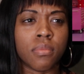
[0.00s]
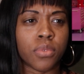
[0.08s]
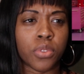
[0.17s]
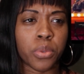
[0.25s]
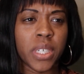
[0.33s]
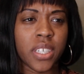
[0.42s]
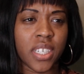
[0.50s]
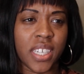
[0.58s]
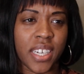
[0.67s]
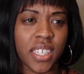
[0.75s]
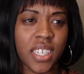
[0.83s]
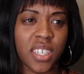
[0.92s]
3
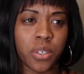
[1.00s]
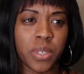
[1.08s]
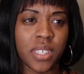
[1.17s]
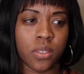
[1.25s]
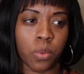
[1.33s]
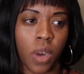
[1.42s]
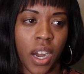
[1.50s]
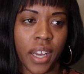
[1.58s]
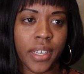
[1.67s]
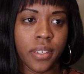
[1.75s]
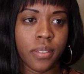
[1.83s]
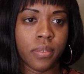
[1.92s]
Connecticut queens?
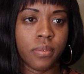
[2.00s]
Why?